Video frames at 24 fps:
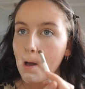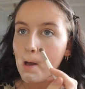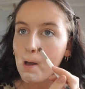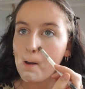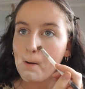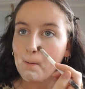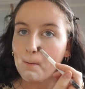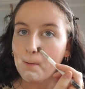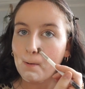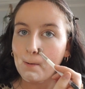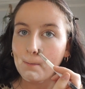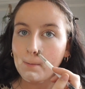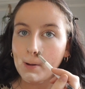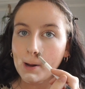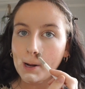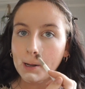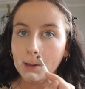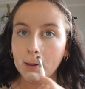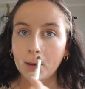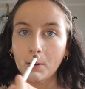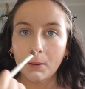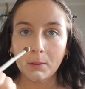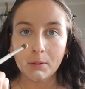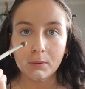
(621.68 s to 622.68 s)
around my
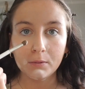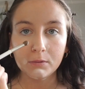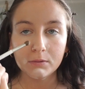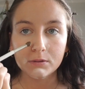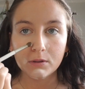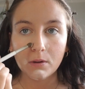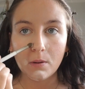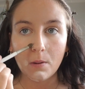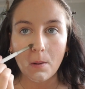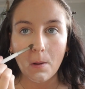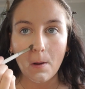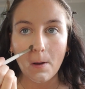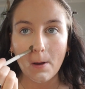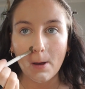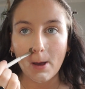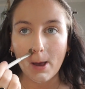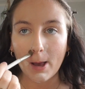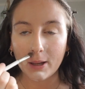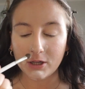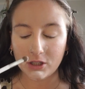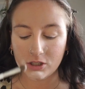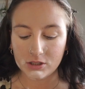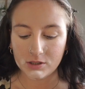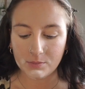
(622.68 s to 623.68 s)
nose,
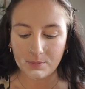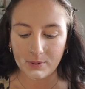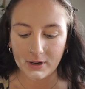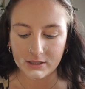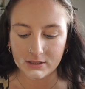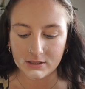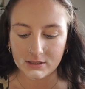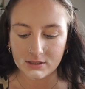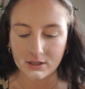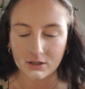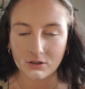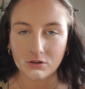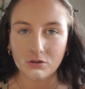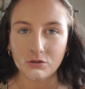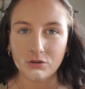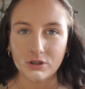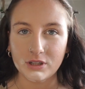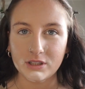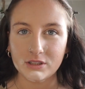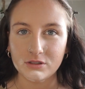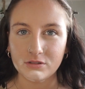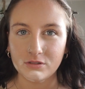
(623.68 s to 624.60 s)
just the places I crease